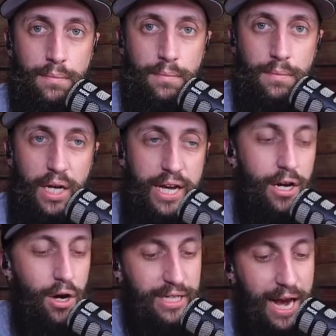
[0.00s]
He
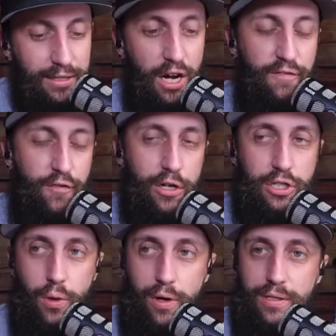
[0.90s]
goes out there, first
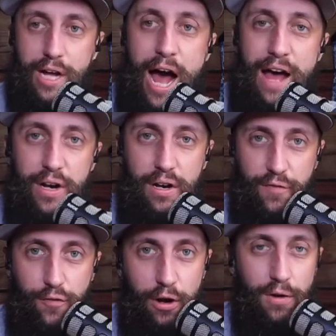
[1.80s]
quarter, diving in the
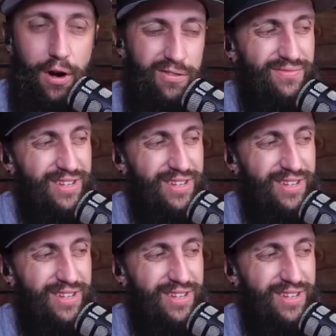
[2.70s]
front row.